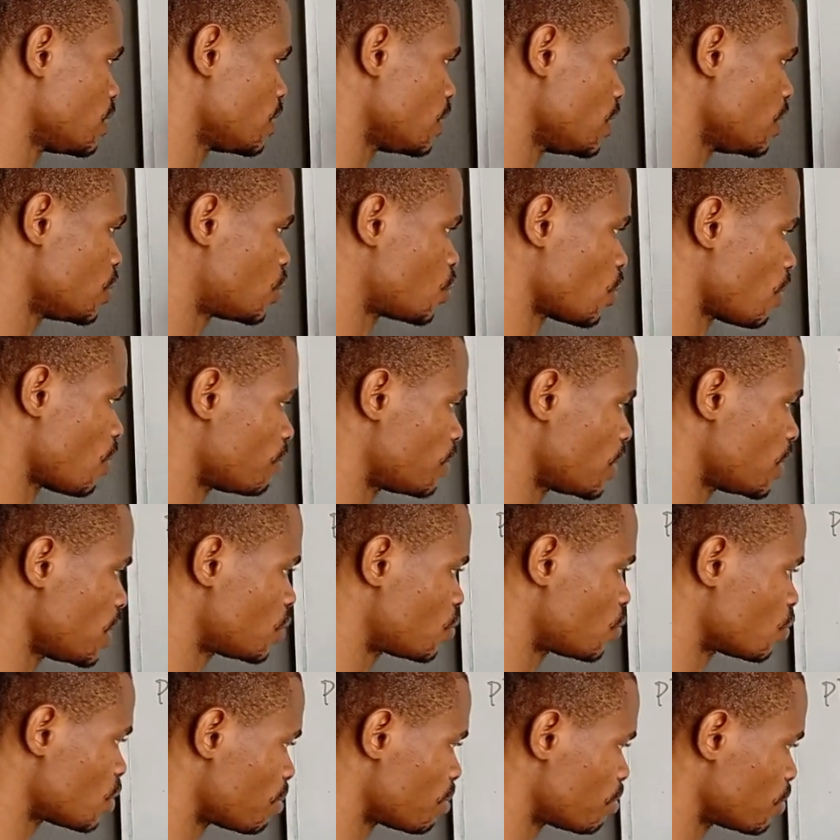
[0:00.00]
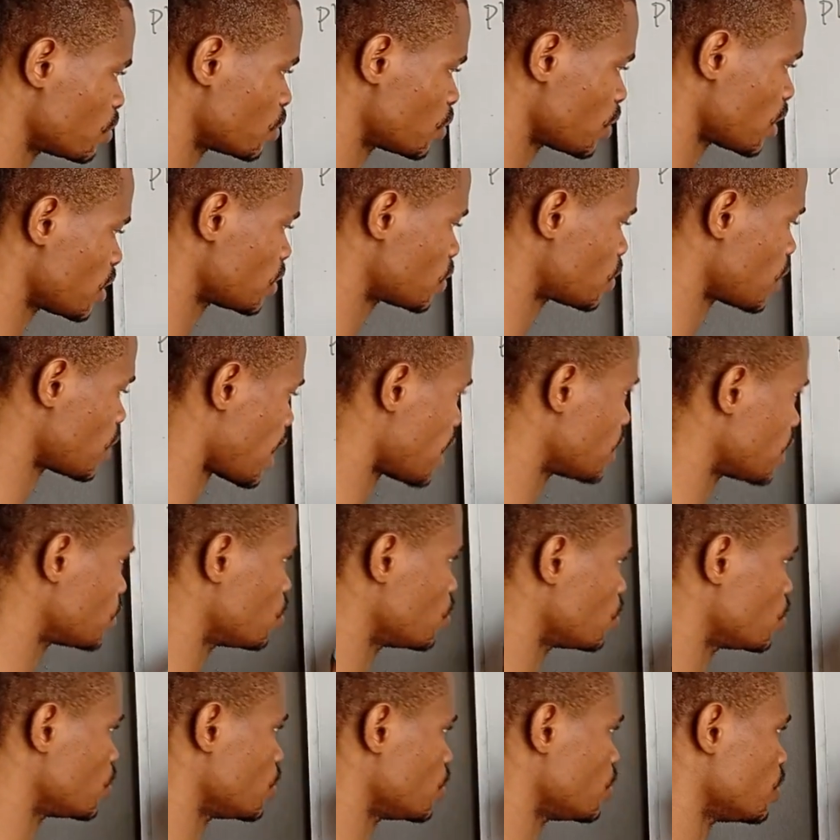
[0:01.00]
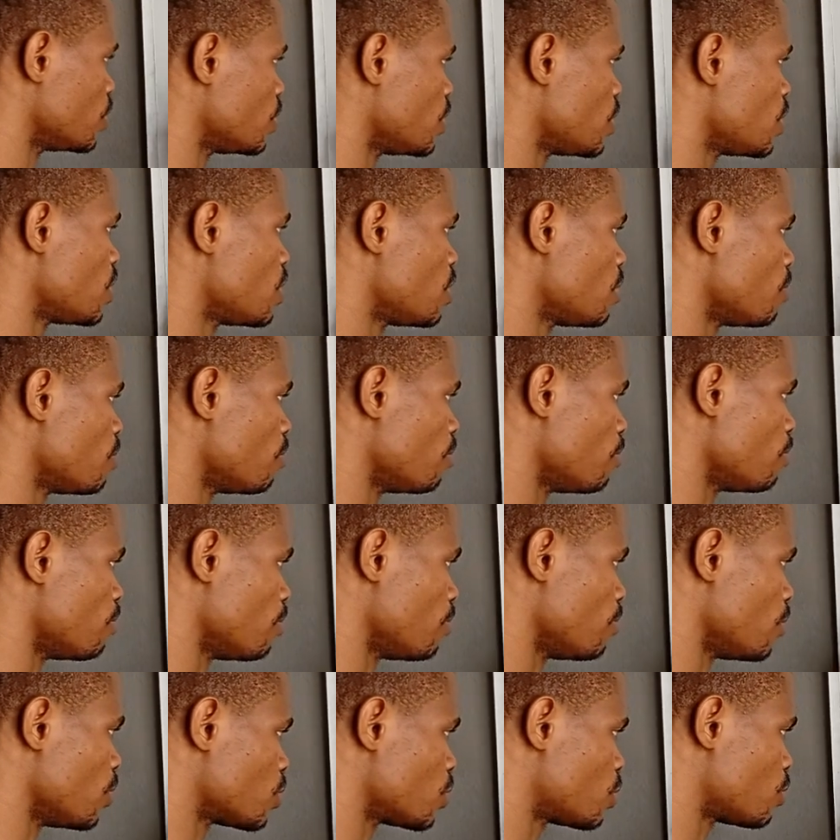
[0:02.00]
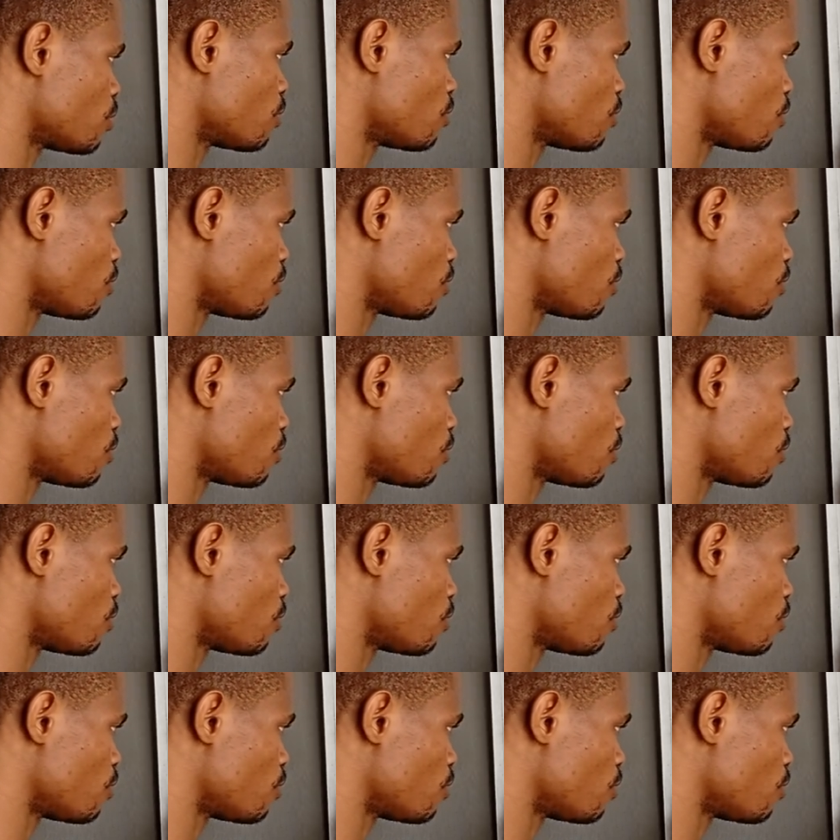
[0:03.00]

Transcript: Each of these represents hydrogen. But